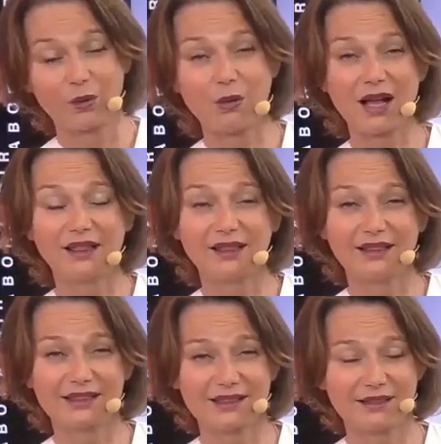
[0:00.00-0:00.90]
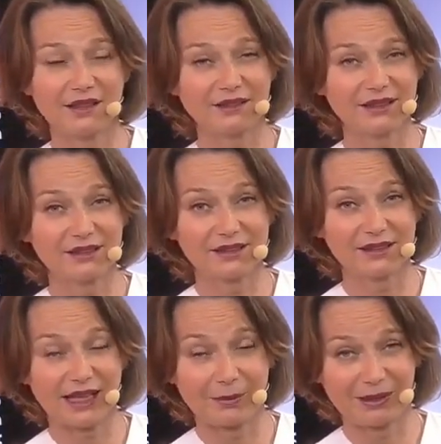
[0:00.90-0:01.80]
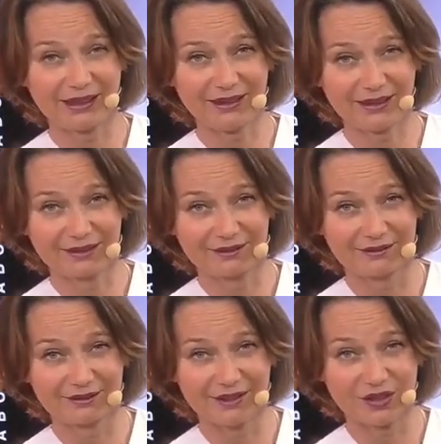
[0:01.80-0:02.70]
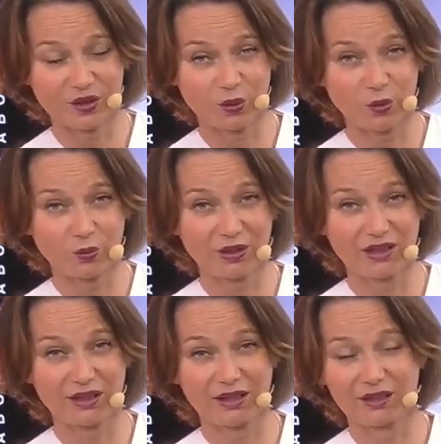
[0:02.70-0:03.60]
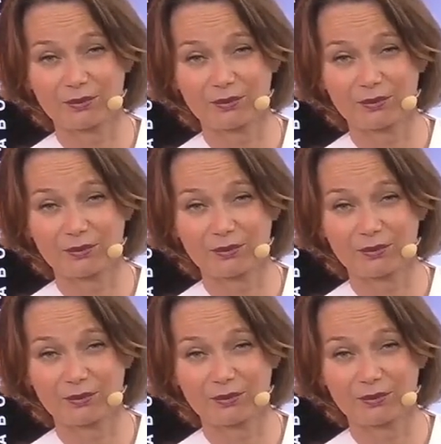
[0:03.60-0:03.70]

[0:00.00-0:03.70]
Well, it's not in the labeling, so we